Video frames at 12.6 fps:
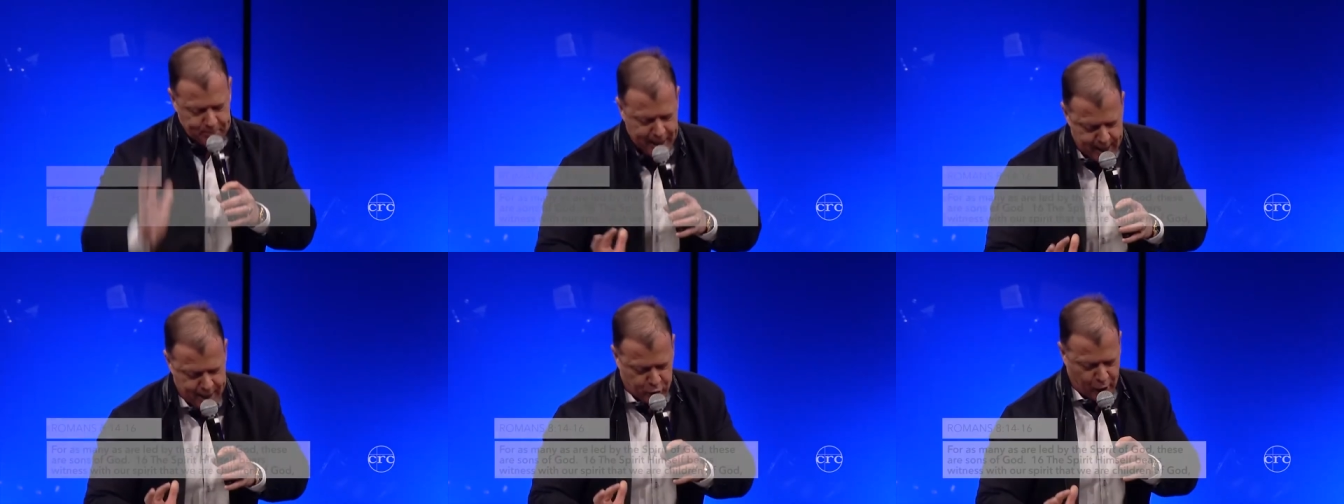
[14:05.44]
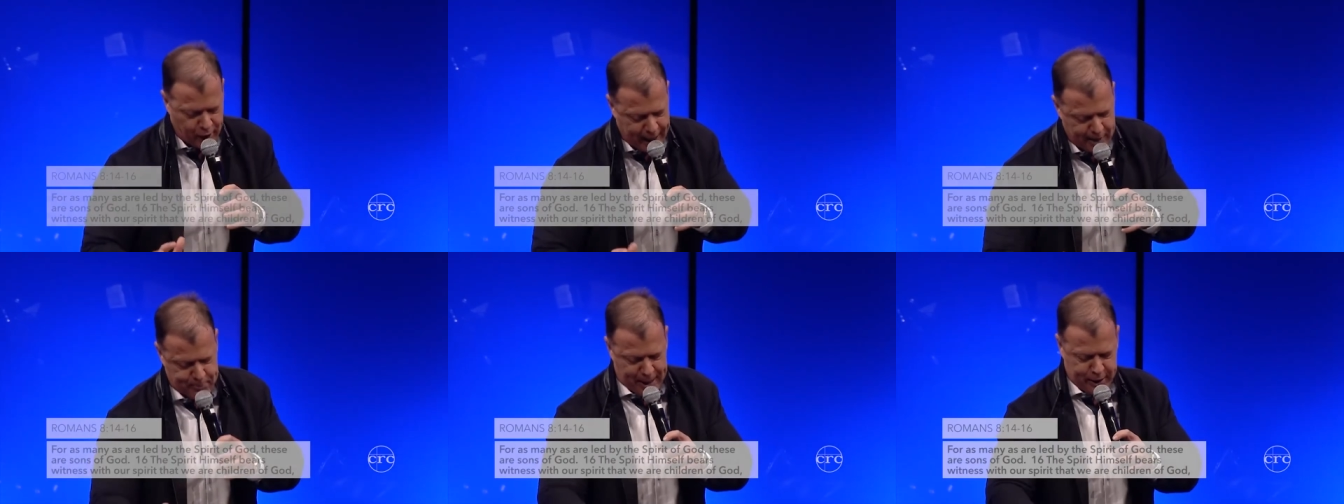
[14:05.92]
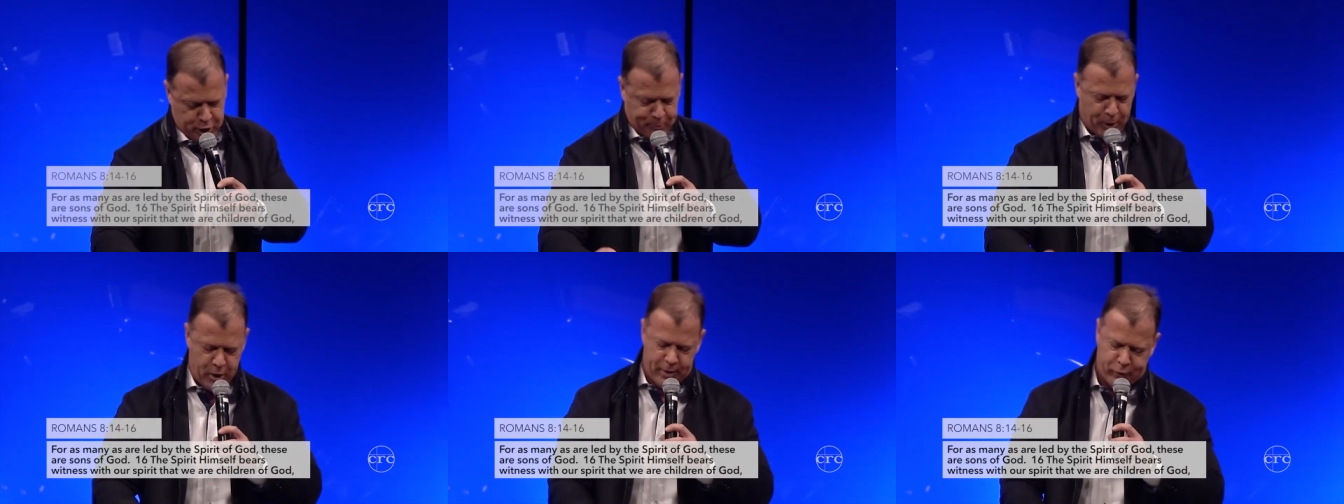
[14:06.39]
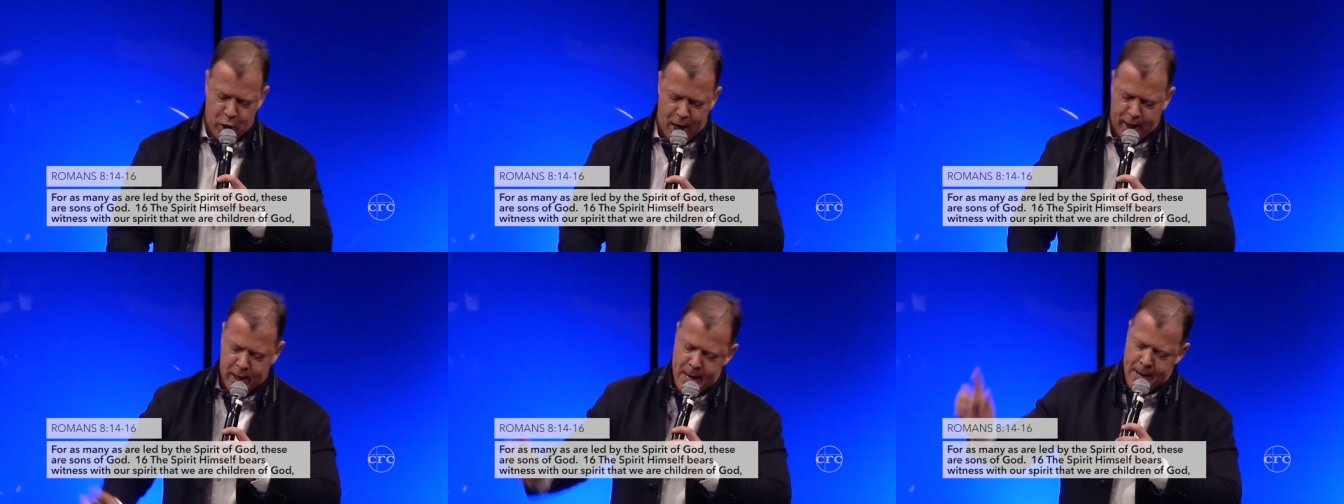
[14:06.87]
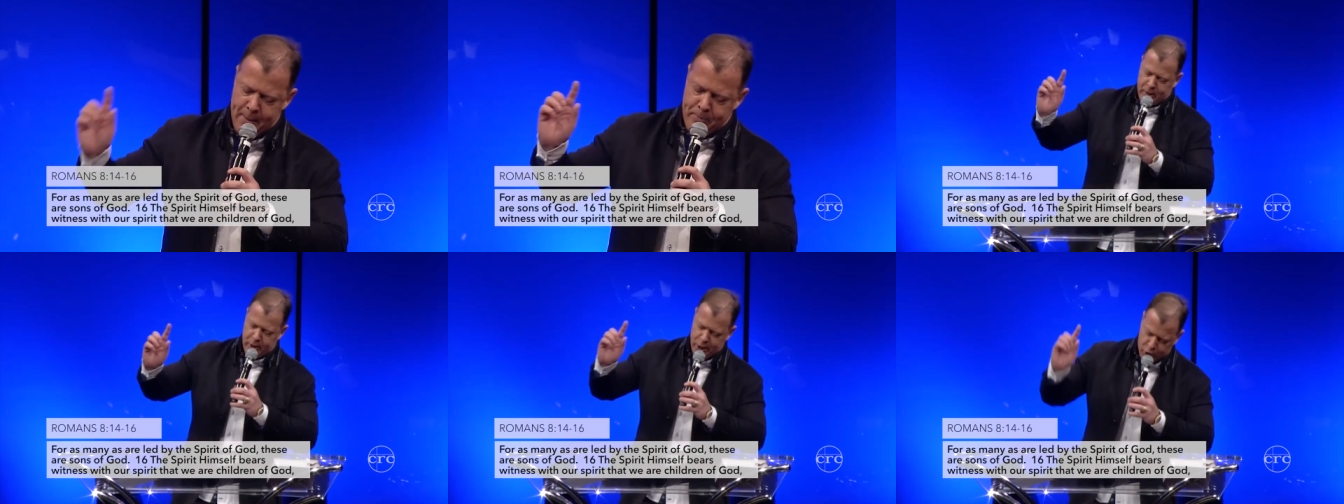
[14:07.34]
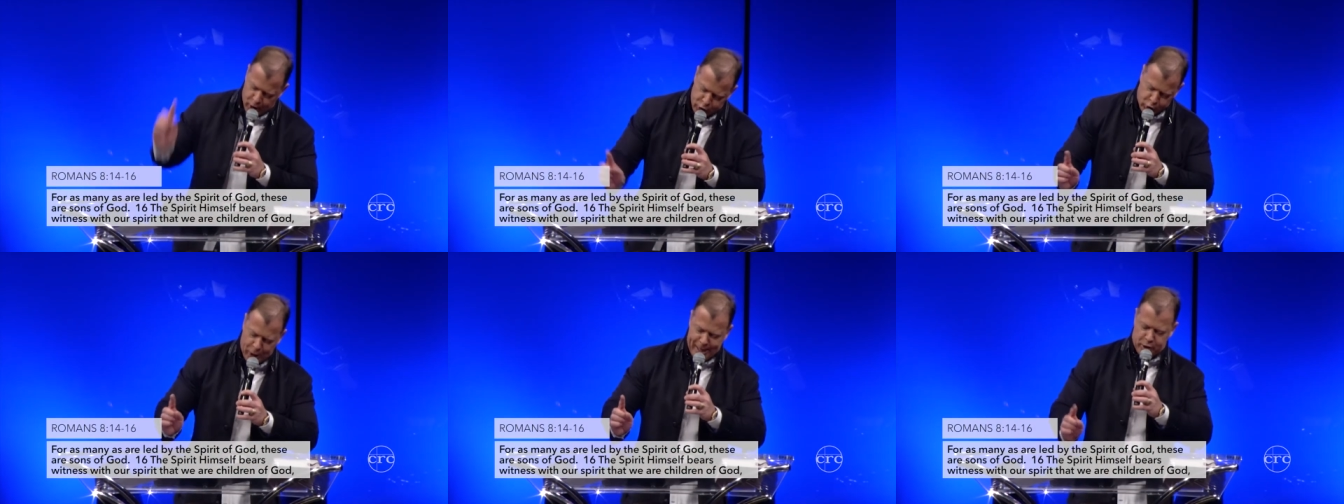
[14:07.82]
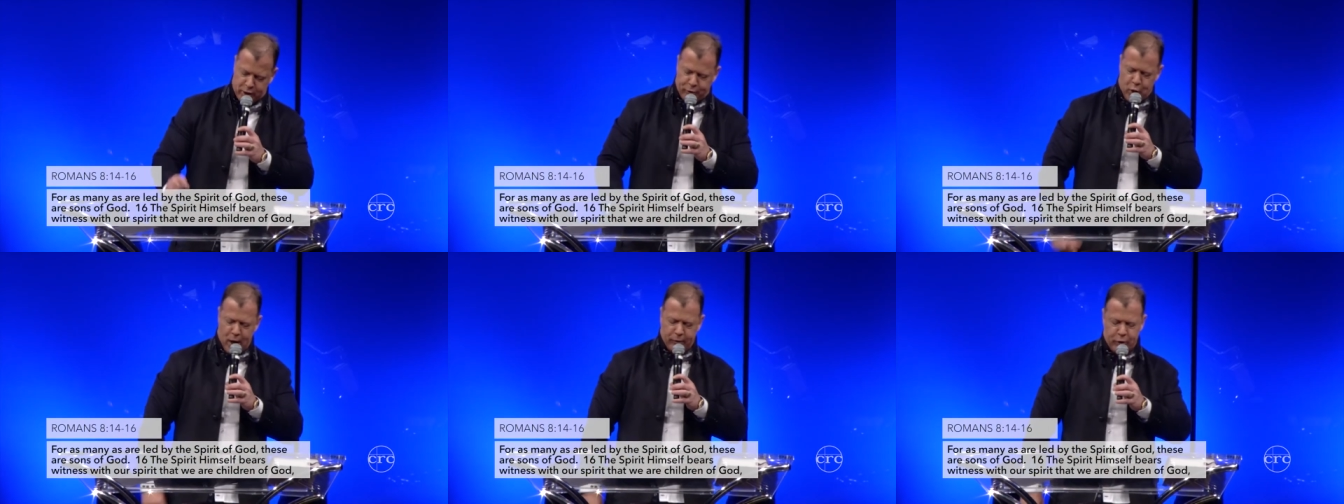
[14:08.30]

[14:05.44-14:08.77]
many as are led by the Spirit of God, these are sons of God.